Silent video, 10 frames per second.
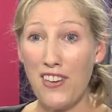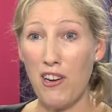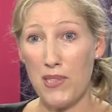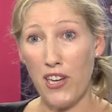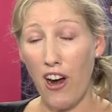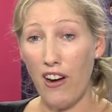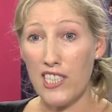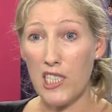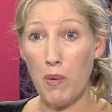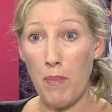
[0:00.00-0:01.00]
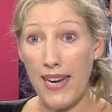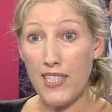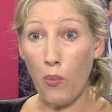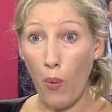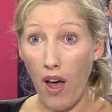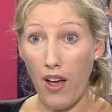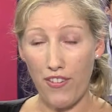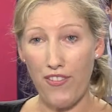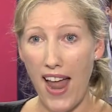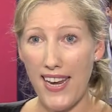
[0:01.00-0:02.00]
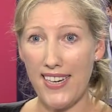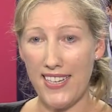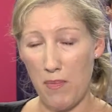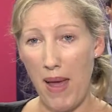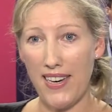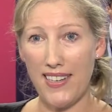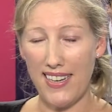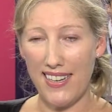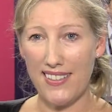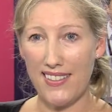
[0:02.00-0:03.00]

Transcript: cryptocurrencies be made to work fairly and independently?